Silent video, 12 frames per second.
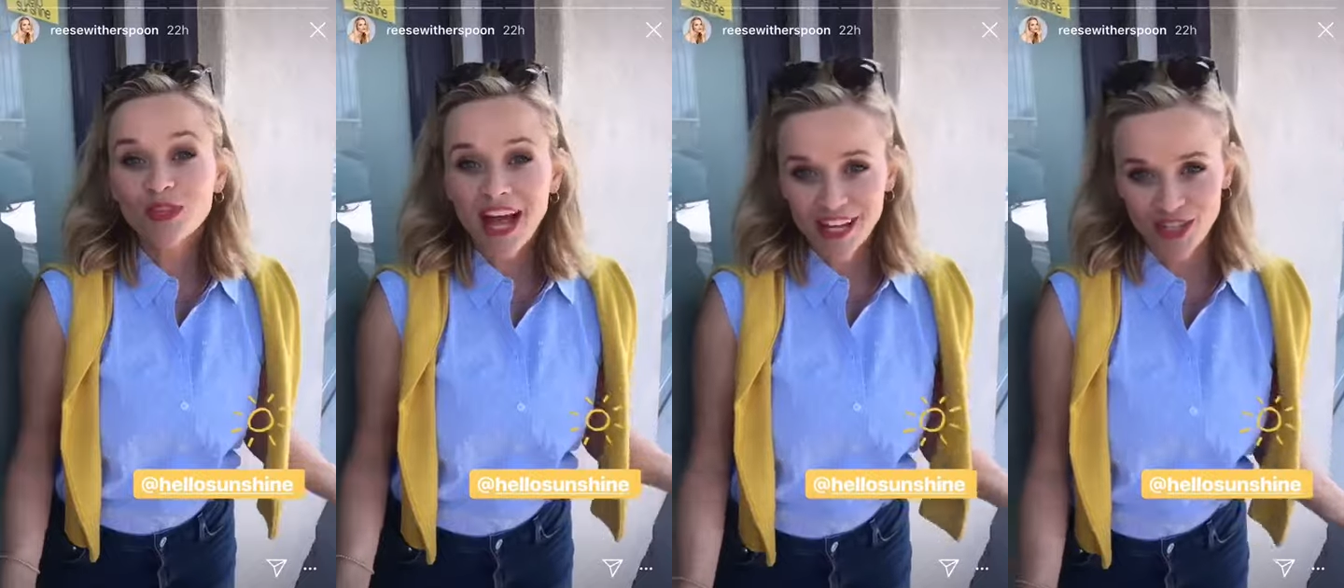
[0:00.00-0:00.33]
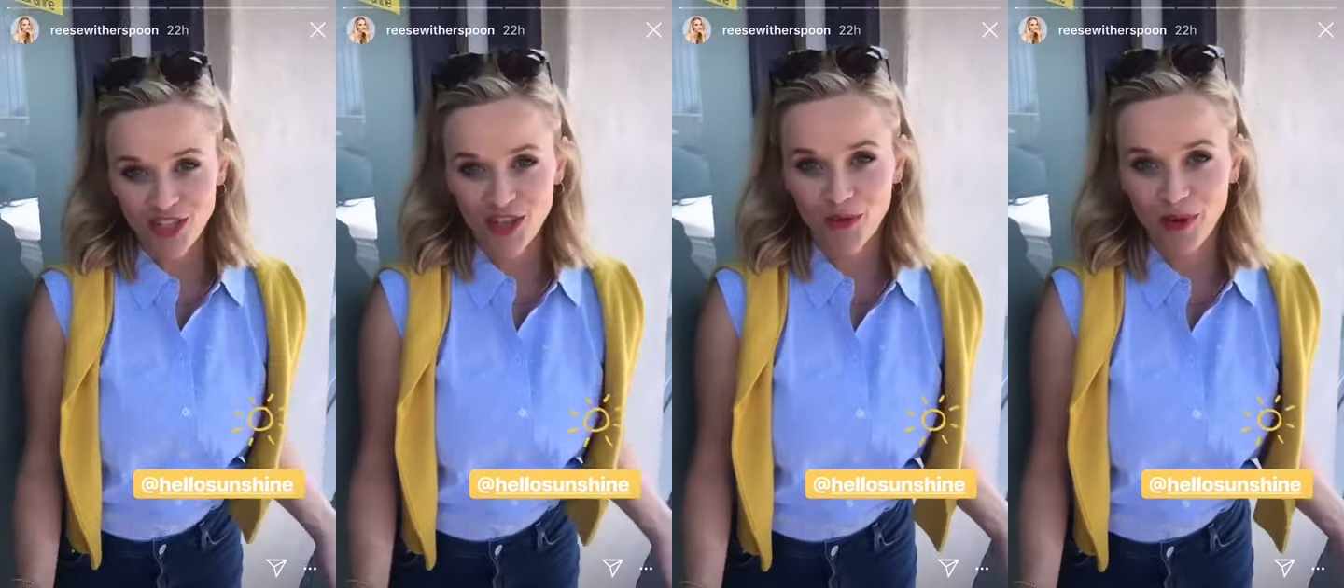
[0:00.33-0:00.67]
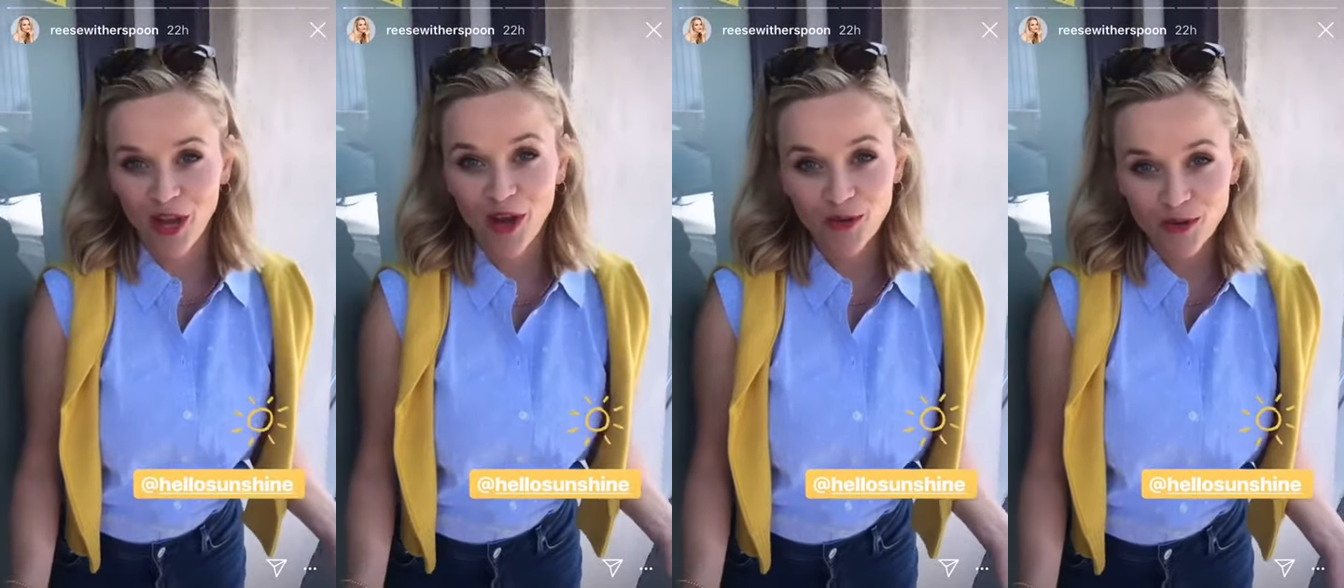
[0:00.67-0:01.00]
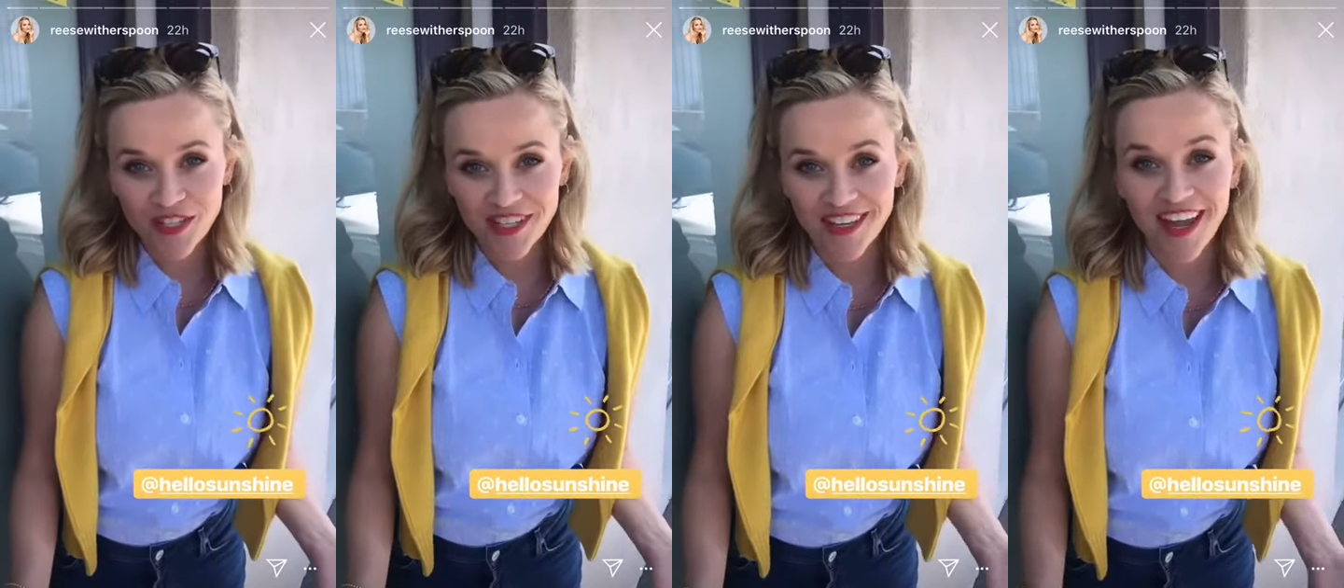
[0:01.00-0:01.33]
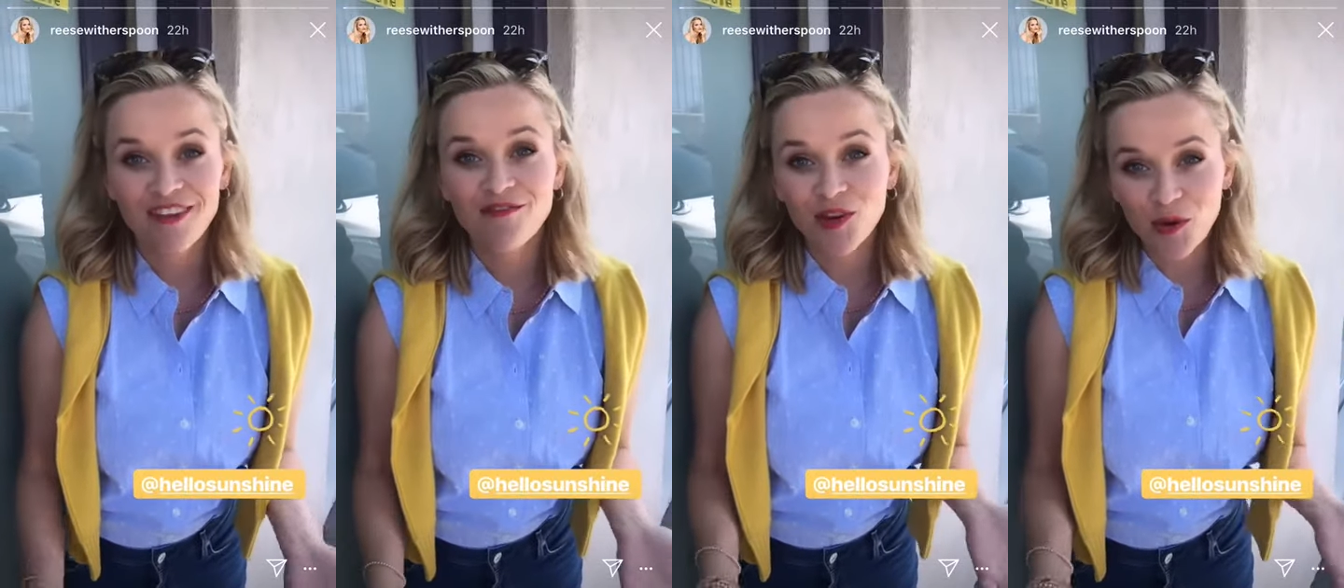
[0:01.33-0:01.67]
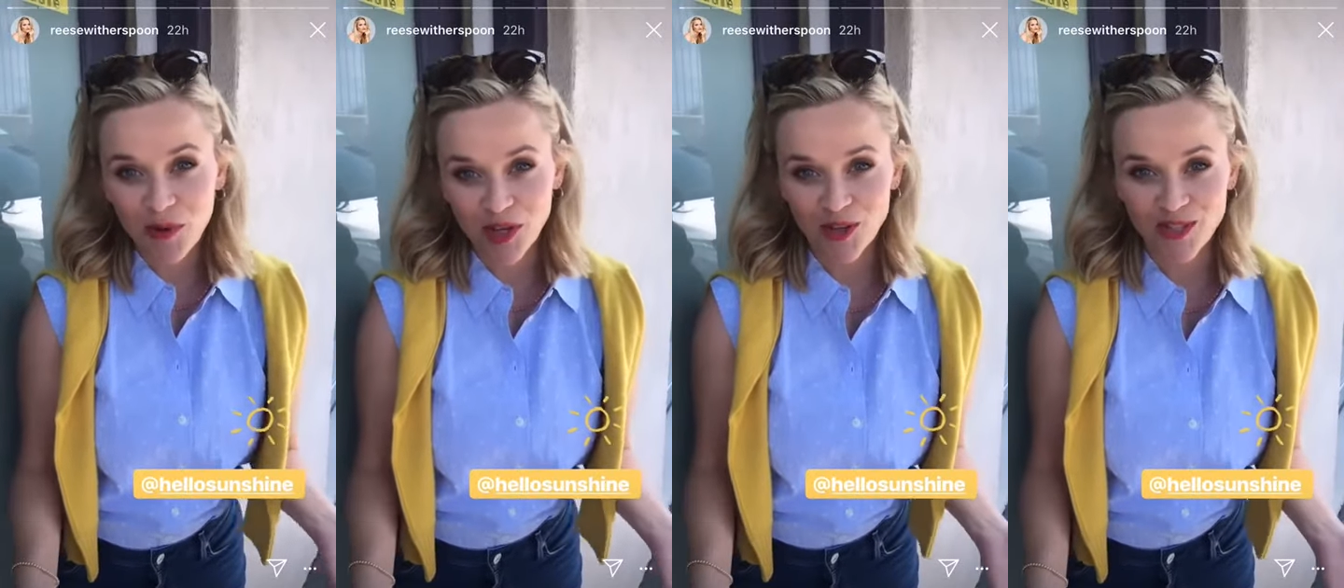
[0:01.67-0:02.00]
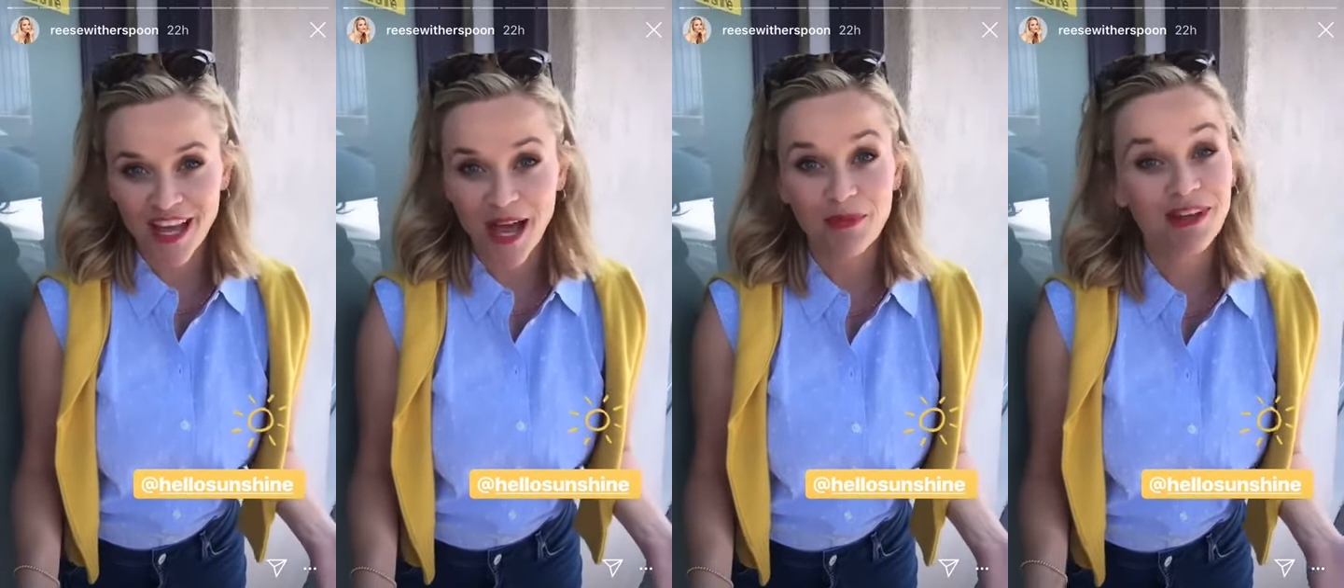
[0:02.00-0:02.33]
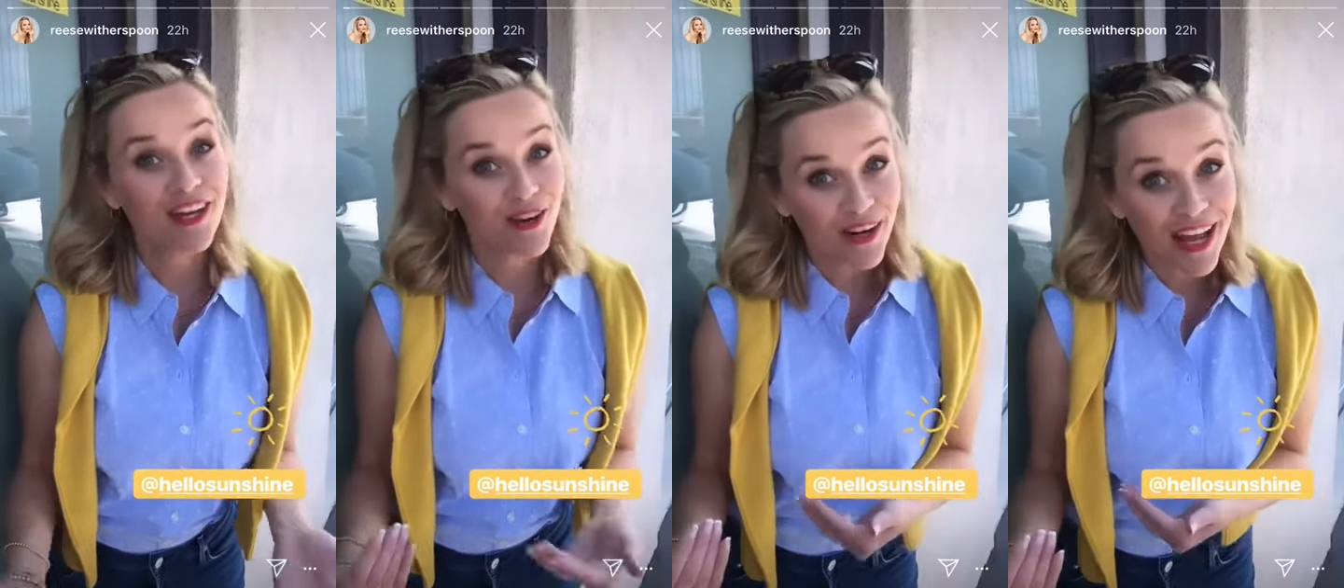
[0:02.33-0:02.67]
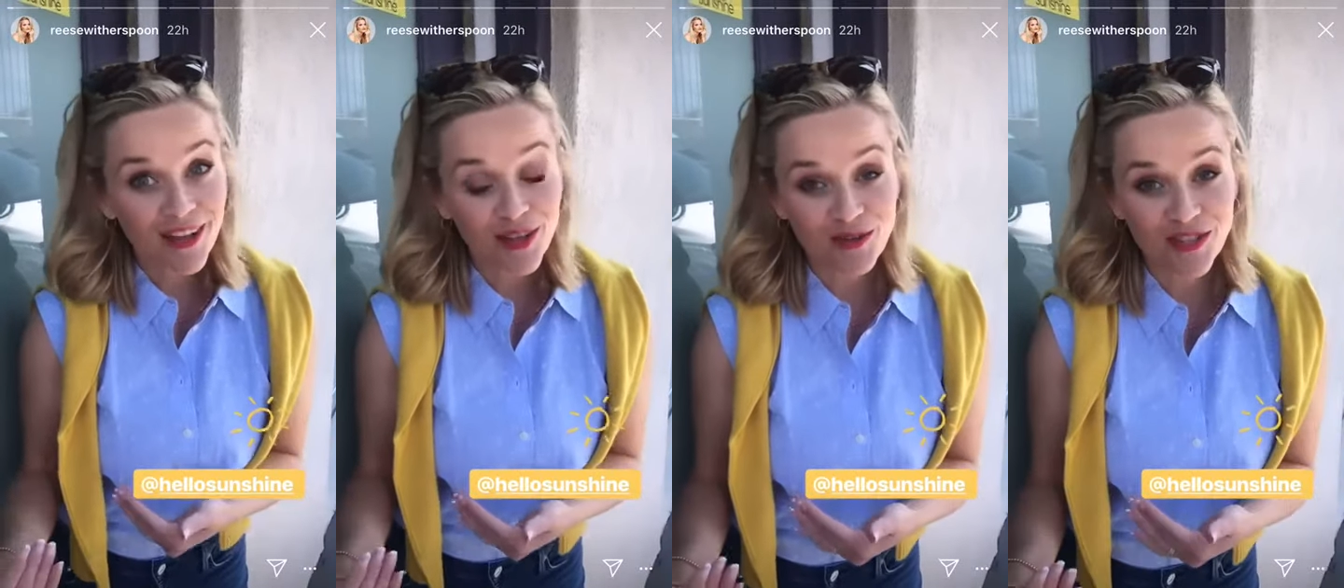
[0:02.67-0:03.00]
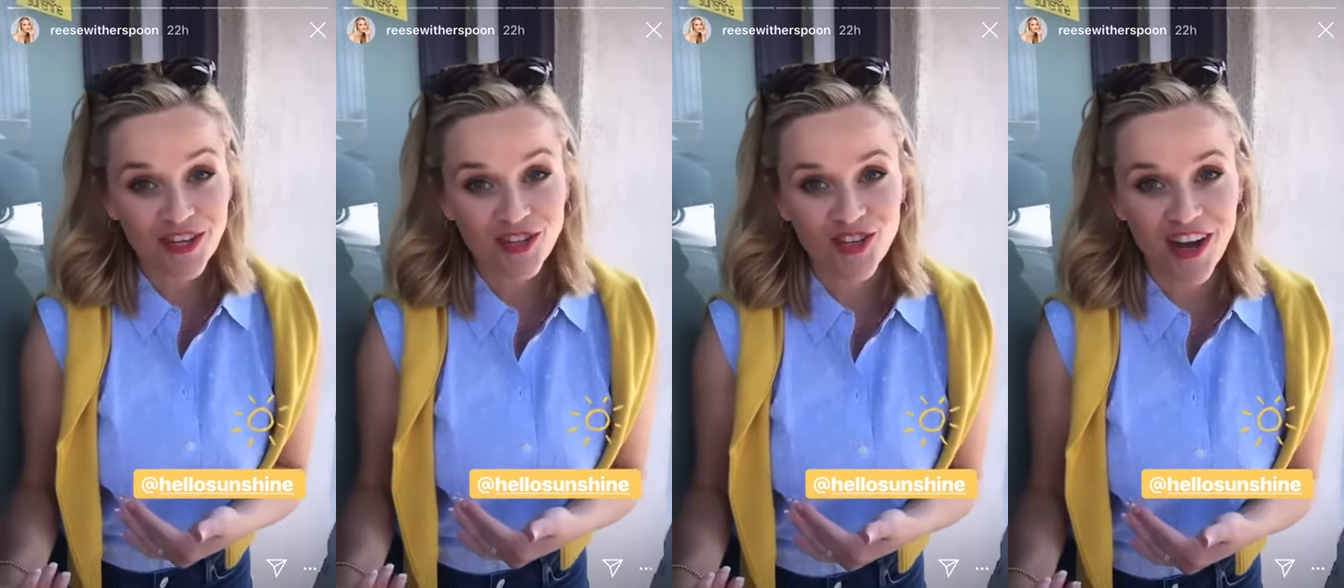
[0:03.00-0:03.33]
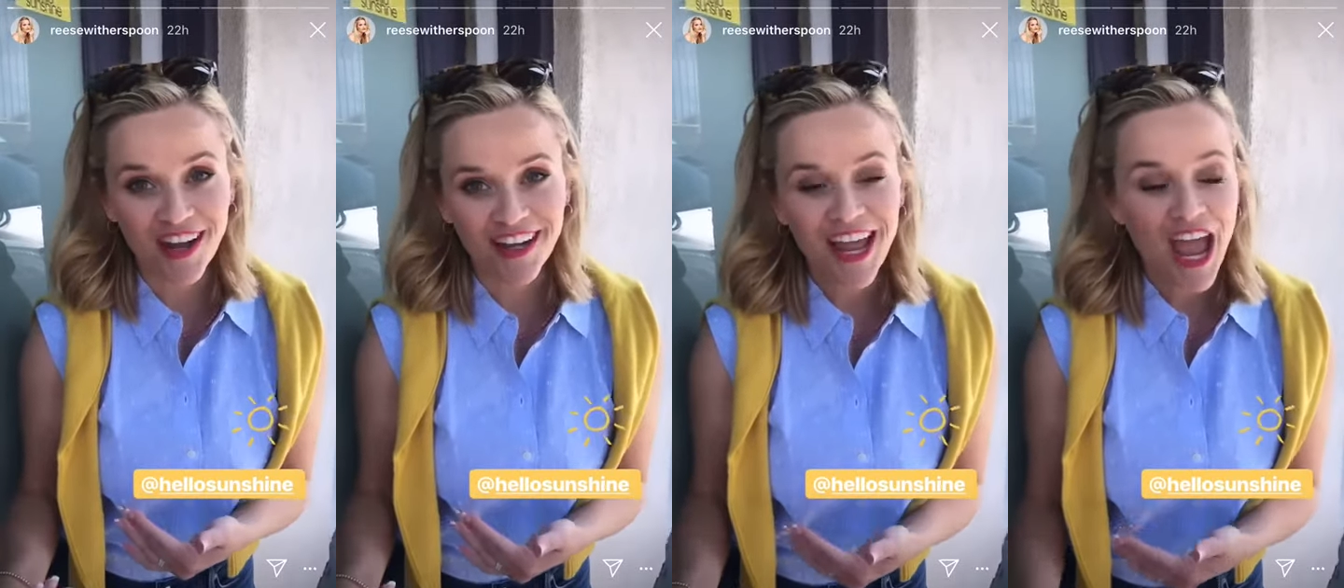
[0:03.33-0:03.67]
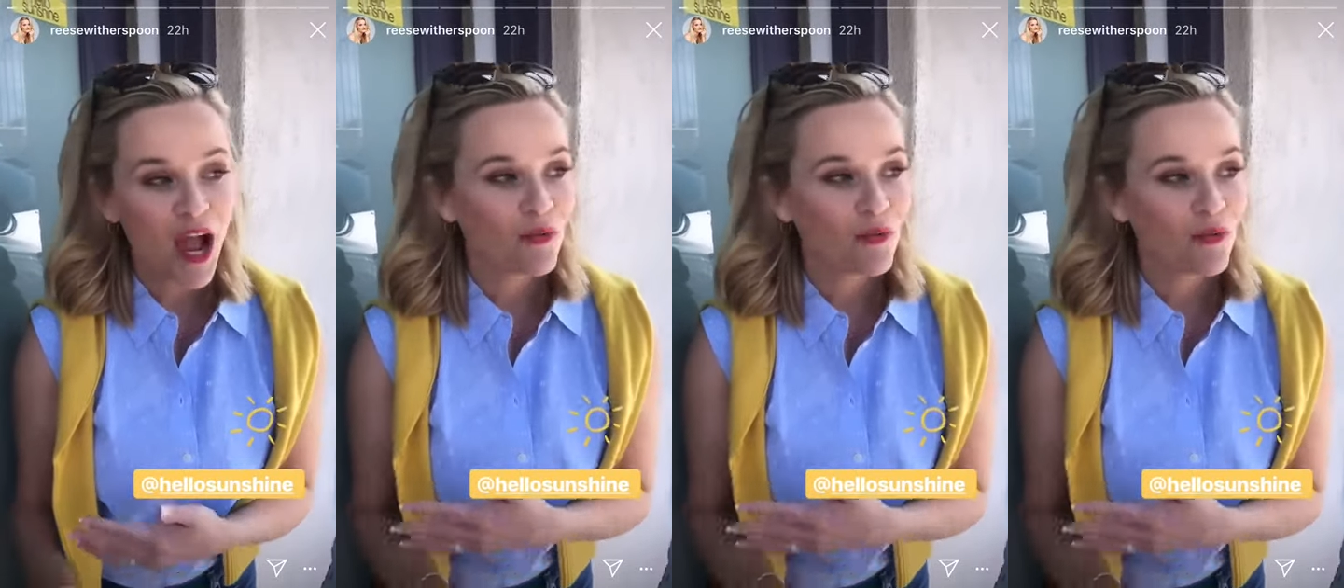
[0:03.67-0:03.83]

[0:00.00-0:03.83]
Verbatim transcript: Last year, we hosted a filmmakers lab here at Hello Sunshine,